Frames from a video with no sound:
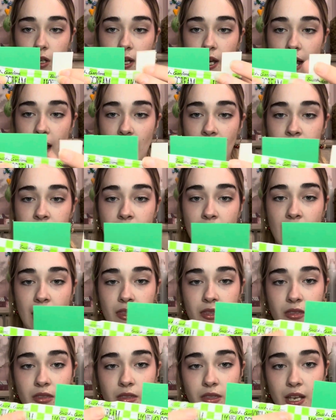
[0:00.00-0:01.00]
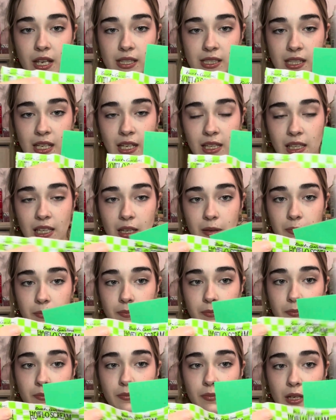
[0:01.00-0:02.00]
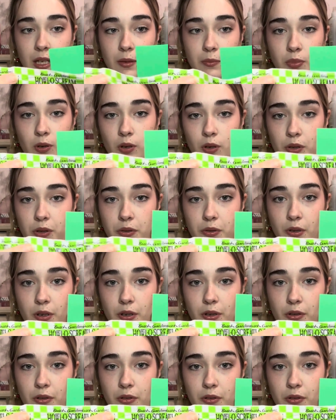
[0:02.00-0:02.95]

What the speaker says: and then this can keep being pulled through.